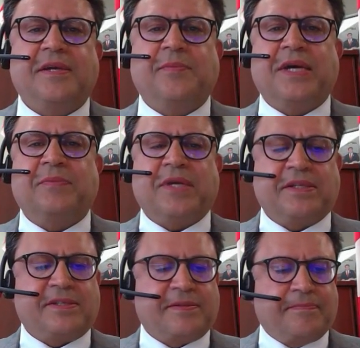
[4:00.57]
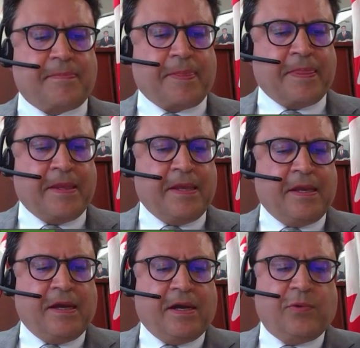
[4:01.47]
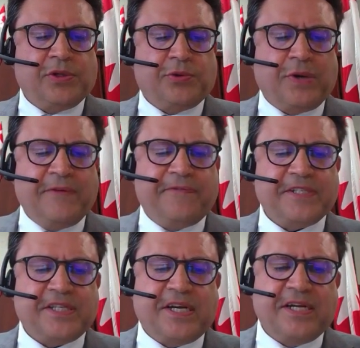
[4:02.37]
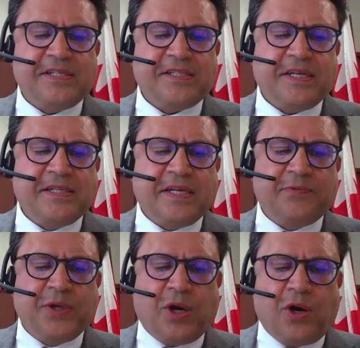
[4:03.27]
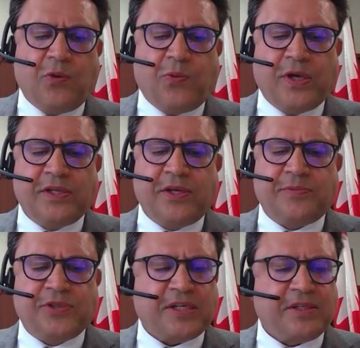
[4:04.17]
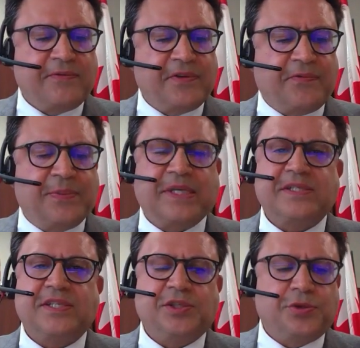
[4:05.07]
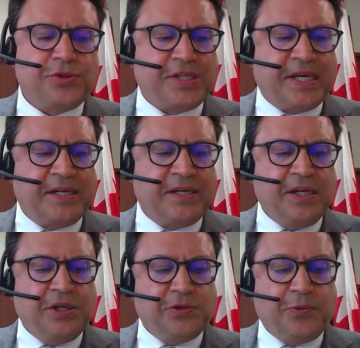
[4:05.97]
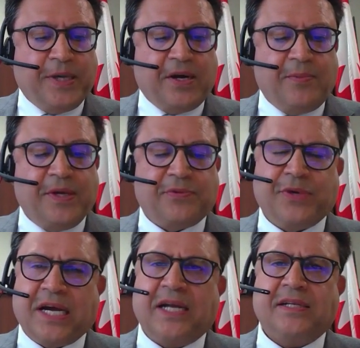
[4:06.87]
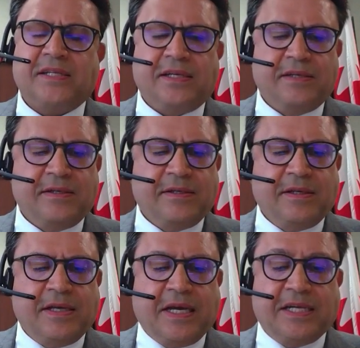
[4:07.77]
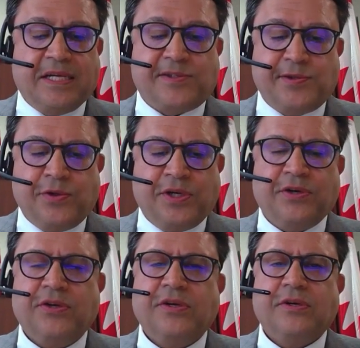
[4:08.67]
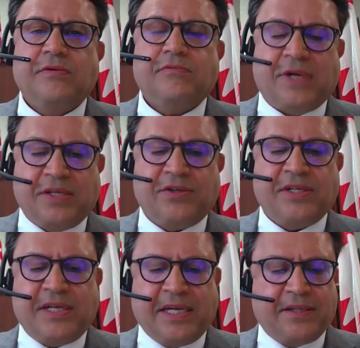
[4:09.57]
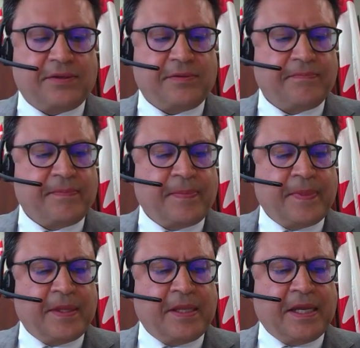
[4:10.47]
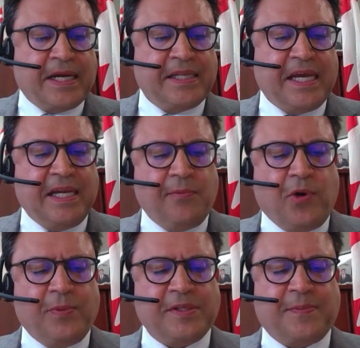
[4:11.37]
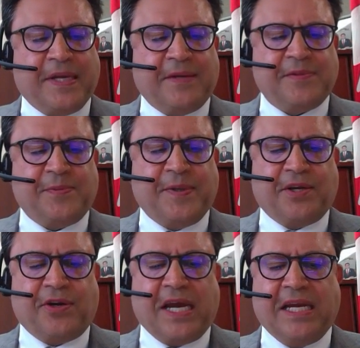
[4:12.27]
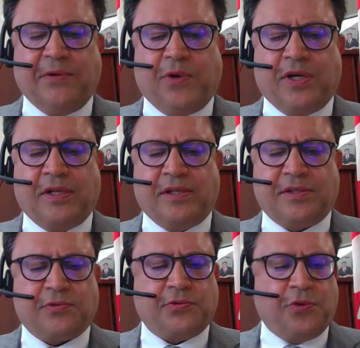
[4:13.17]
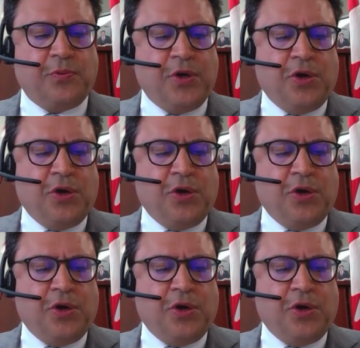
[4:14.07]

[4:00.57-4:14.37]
the amendments. I want to emphasize that we all want the objectives of Bill C-10 to become a reality, and sooner rather than later. At any moment, Madam Speaker, anyone in this room